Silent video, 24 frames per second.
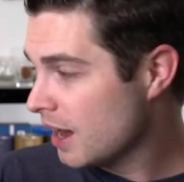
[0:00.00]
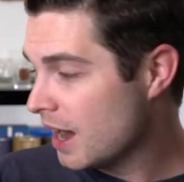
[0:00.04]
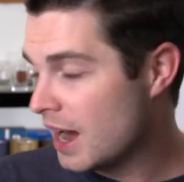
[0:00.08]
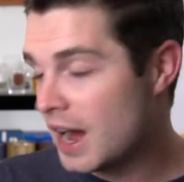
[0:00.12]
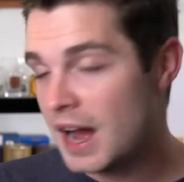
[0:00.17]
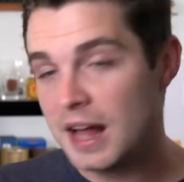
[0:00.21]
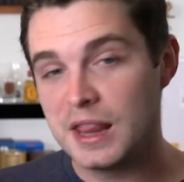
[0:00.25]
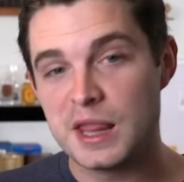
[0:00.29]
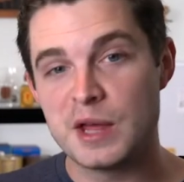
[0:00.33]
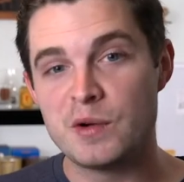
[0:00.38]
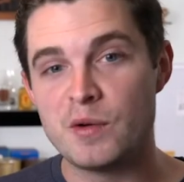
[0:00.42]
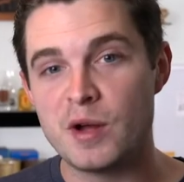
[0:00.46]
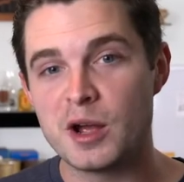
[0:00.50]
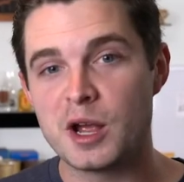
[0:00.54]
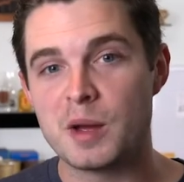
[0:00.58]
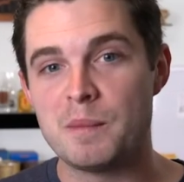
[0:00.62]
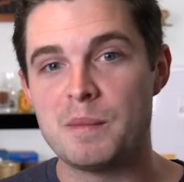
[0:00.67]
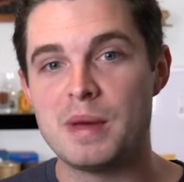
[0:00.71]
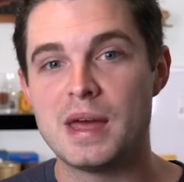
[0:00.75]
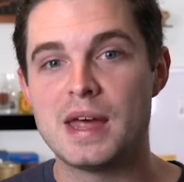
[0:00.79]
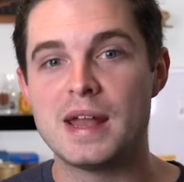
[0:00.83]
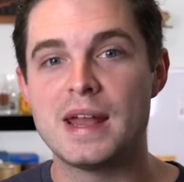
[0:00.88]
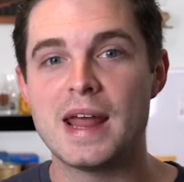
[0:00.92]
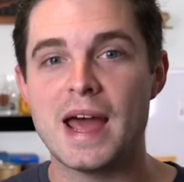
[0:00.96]
Highly
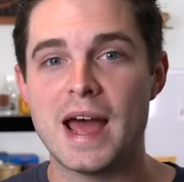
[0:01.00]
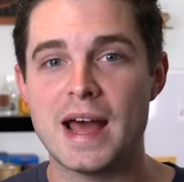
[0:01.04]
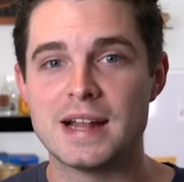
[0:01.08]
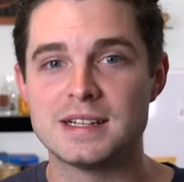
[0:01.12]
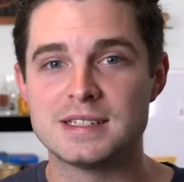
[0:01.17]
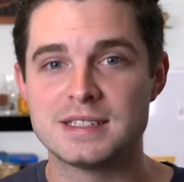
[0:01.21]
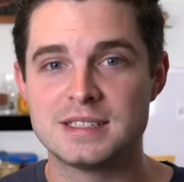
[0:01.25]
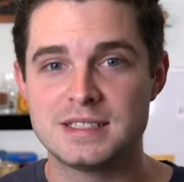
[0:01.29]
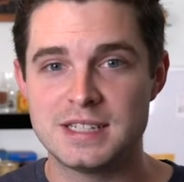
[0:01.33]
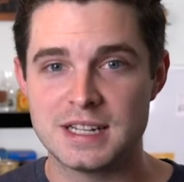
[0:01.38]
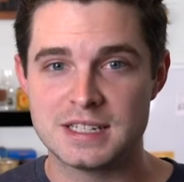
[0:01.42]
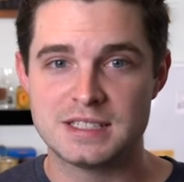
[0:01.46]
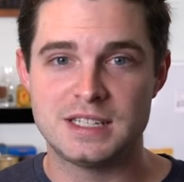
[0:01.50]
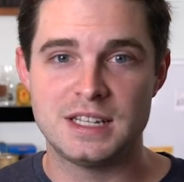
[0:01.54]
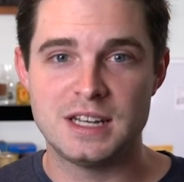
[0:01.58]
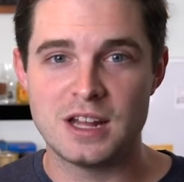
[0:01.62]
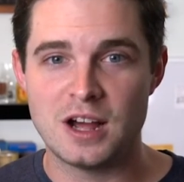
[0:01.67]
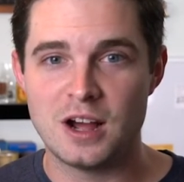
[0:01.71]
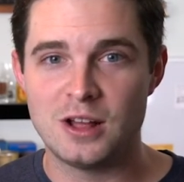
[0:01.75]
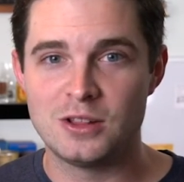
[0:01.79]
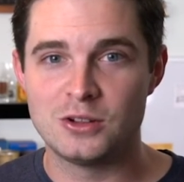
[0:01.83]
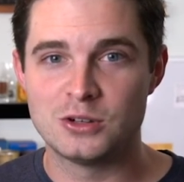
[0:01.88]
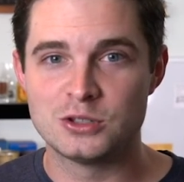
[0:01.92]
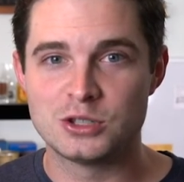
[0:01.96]
recommend at
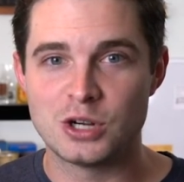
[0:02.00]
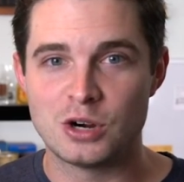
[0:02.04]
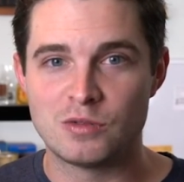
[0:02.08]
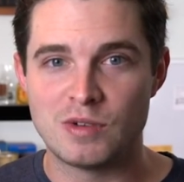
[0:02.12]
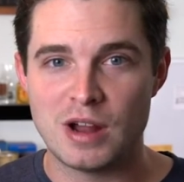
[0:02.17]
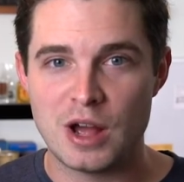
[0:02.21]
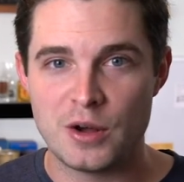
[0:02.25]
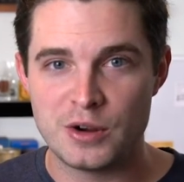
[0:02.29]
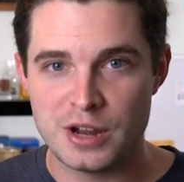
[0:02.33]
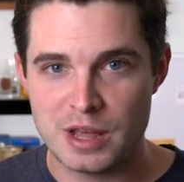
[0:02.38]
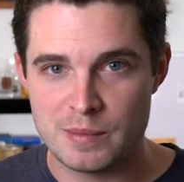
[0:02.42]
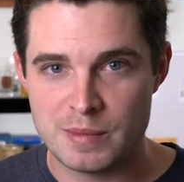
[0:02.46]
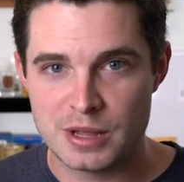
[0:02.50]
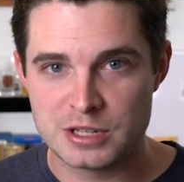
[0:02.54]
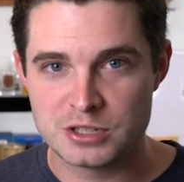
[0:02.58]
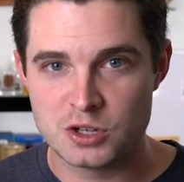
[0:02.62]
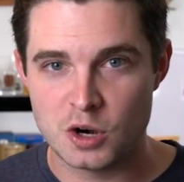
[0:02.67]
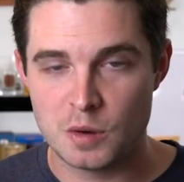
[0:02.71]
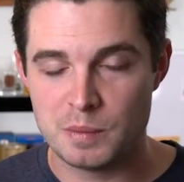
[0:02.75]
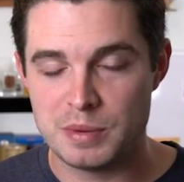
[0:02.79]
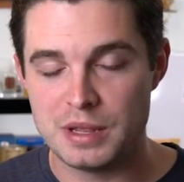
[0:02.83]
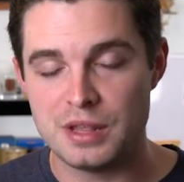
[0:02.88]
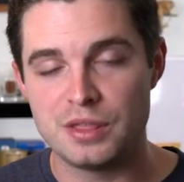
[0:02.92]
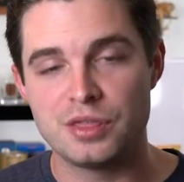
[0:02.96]
$60 around
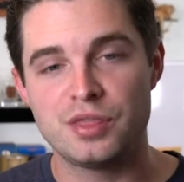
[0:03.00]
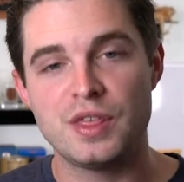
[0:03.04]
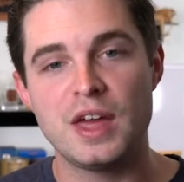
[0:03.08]
MSRP.